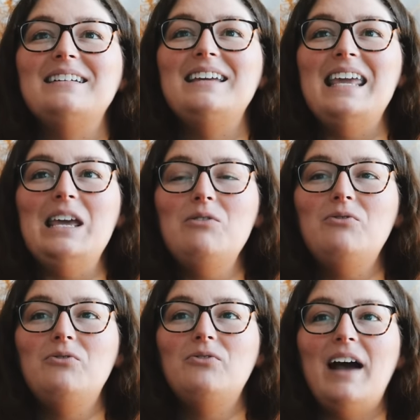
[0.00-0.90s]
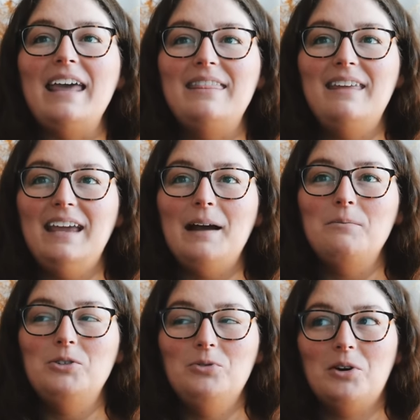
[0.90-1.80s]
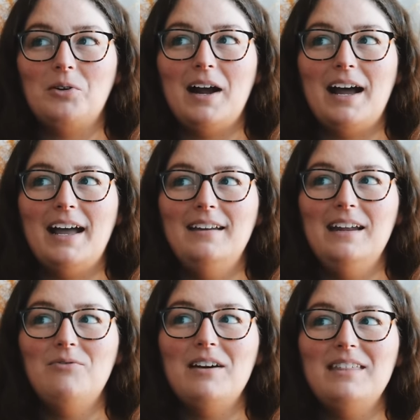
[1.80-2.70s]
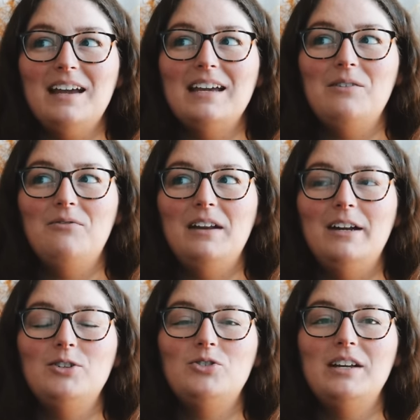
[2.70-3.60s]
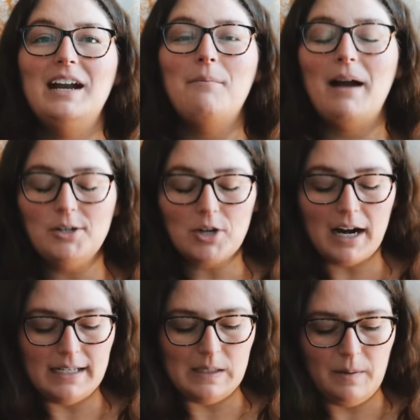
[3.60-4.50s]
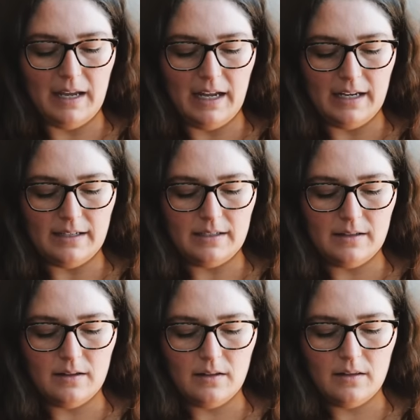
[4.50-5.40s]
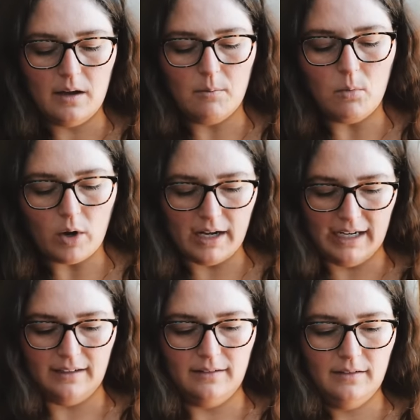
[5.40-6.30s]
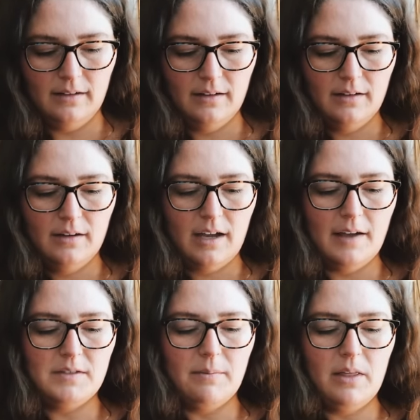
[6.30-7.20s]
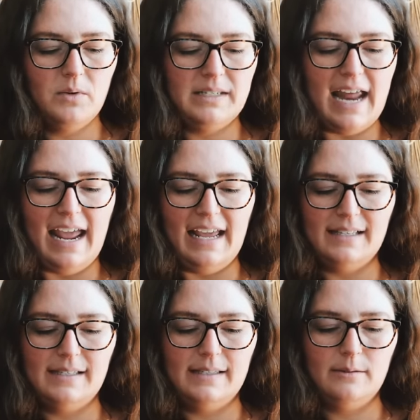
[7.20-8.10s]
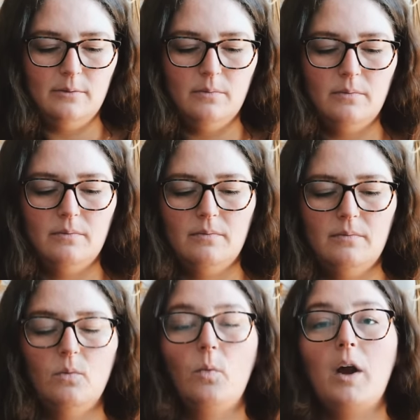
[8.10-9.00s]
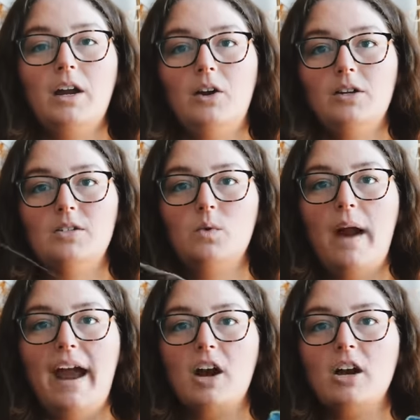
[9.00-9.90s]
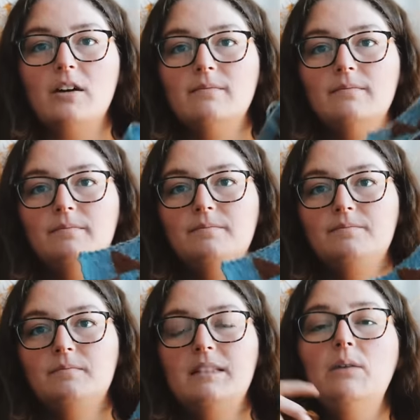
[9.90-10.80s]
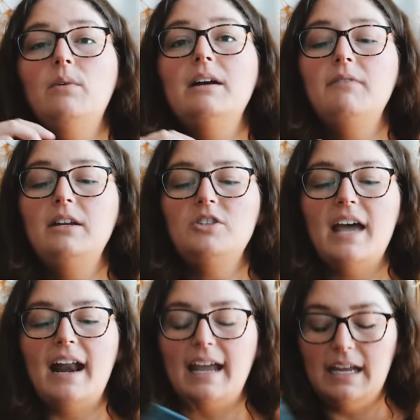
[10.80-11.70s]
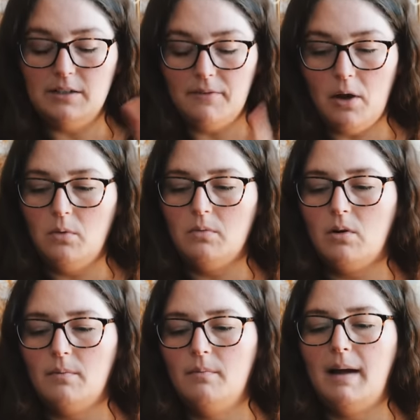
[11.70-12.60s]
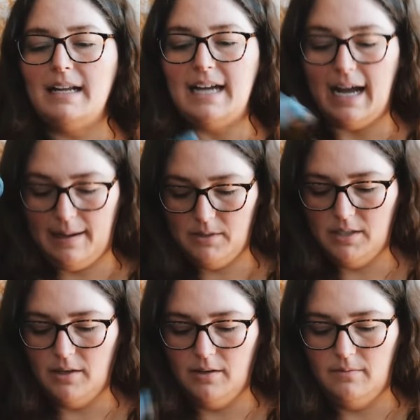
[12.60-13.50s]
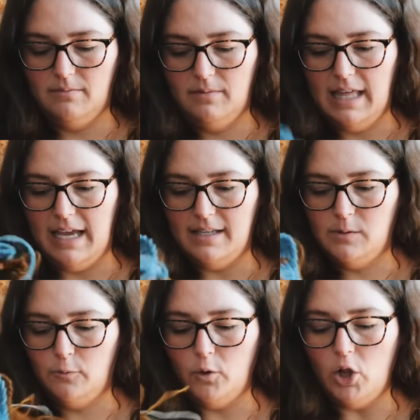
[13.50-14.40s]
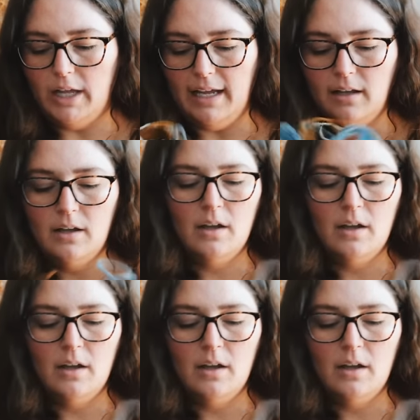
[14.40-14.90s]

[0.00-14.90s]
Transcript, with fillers: if I think I'm doing all right, if I think I can finish, then I might try to spend the morning of some of those days working on a square. Then when I finish that, I can devote my time to this fully.